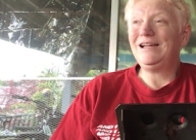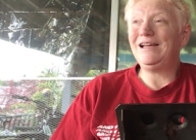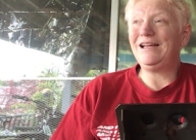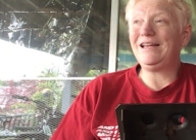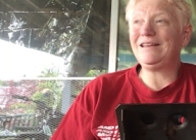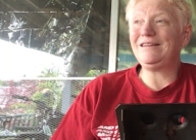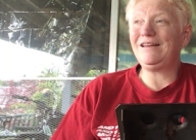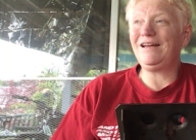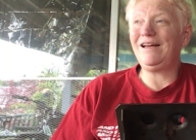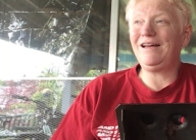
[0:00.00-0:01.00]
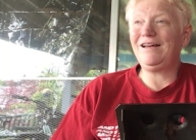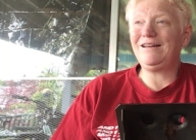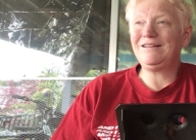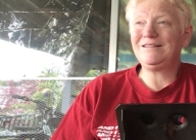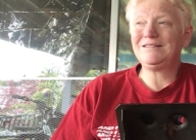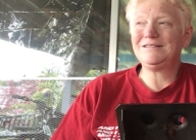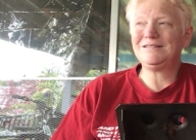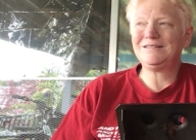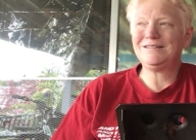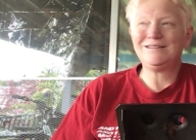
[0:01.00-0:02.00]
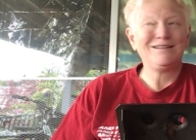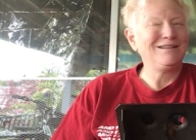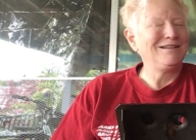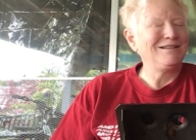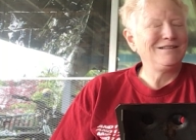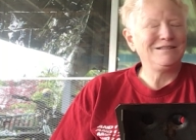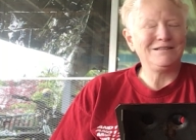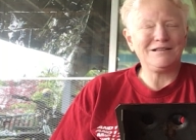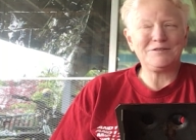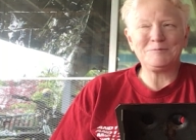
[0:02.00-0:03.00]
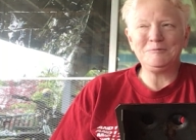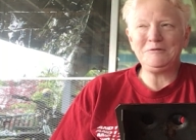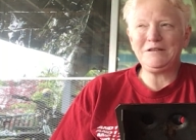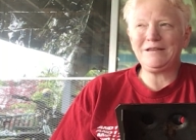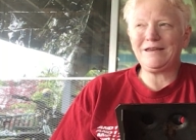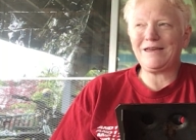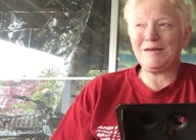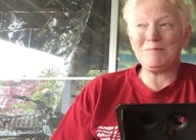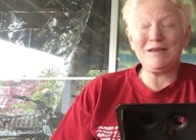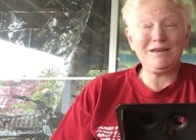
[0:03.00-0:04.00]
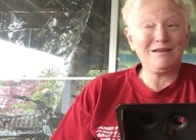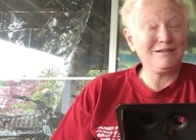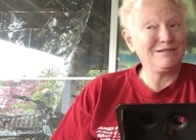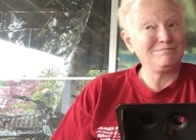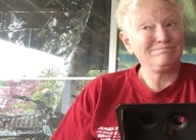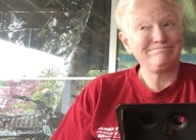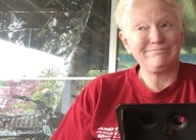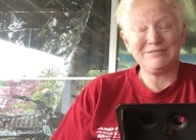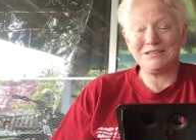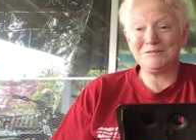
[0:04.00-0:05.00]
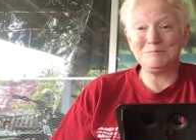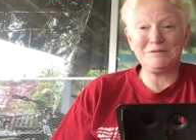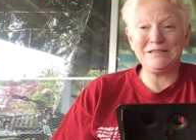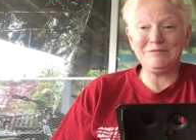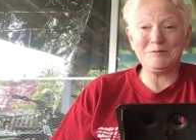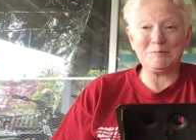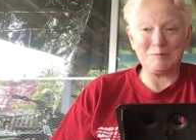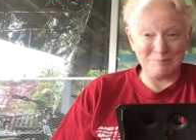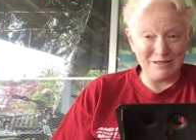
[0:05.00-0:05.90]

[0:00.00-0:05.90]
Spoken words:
And the next morning they came in, and I couldn't believe it, but my